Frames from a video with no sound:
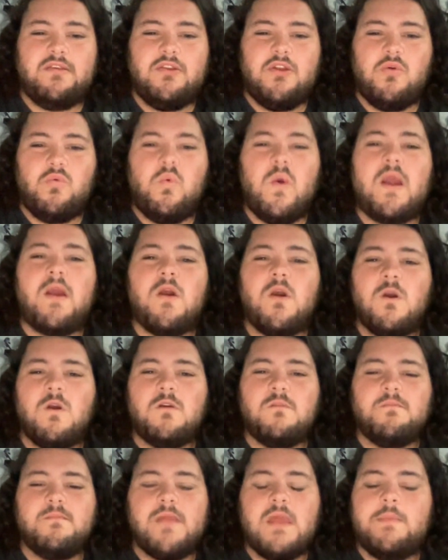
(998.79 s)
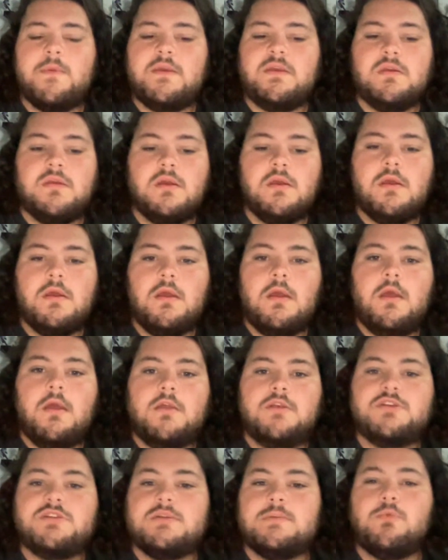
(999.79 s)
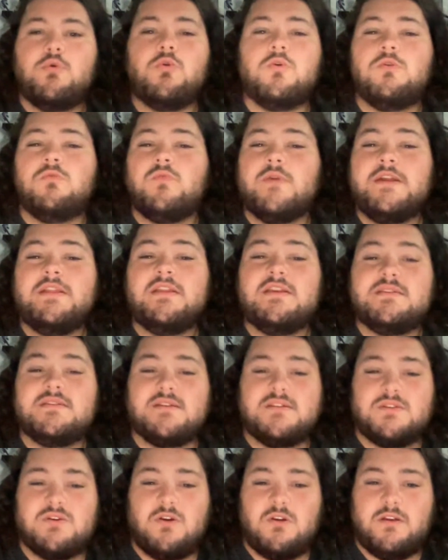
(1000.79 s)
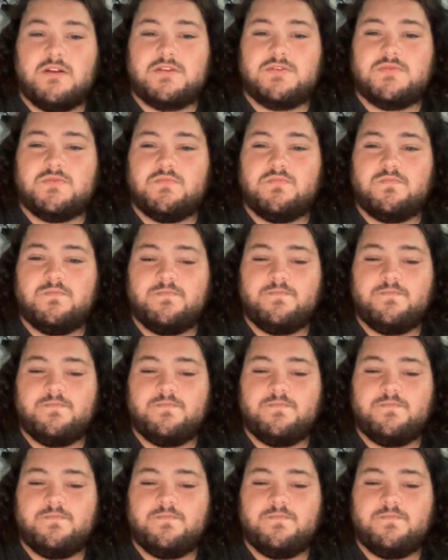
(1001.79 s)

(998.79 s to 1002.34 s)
Where are maybe some more realistic targets?